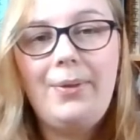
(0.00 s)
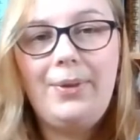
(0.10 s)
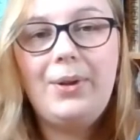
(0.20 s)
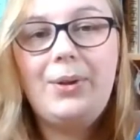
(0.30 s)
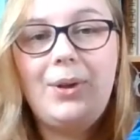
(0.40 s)

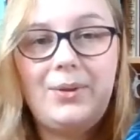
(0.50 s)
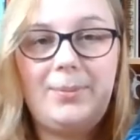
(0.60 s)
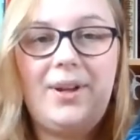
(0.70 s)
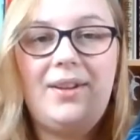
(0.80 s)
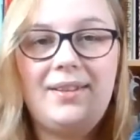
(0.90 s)
The good
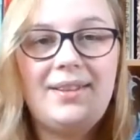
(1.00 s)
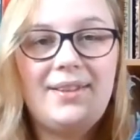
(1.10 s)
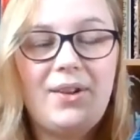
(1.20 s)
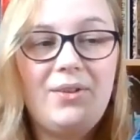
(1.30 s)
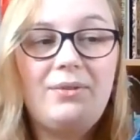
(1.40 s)

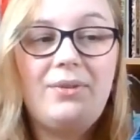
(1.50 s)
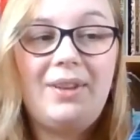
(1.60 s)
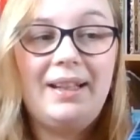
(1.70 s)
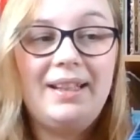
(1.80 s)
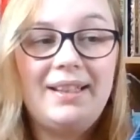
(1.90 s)
parts of
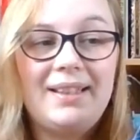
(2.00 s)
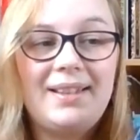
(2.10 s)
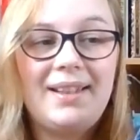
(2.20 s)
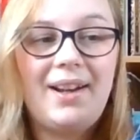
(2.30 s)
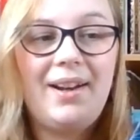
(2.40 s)

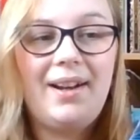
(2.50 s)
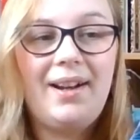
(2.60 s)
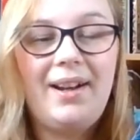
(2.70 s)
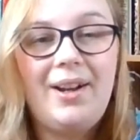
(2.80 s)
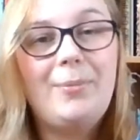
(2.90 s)
this,
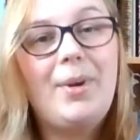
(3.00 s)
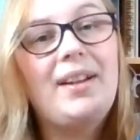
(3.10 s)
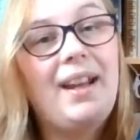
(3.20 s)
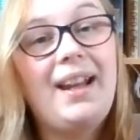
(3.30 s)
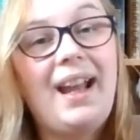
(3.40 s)

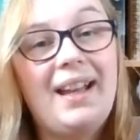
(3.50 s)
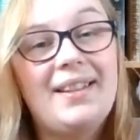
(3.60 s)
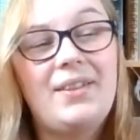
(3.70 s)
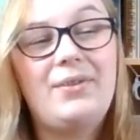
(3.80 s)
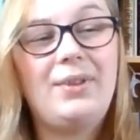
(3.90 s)
it
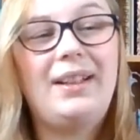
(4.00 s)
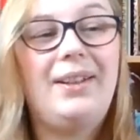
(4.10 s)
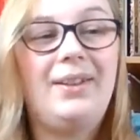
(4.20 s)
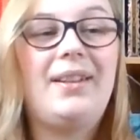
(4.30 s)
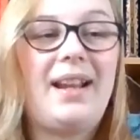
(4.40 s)
has a really
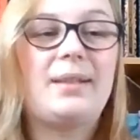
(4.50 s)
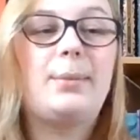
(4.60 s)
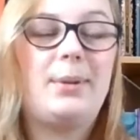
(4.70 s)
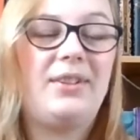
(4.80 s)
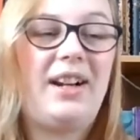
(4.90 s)
good
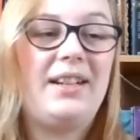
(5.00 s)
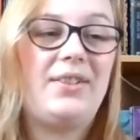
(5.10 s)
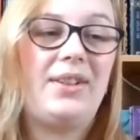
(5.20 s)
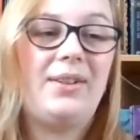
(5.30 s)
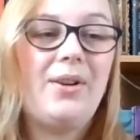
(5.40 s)

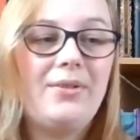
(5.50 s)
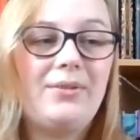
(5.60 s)
exploration of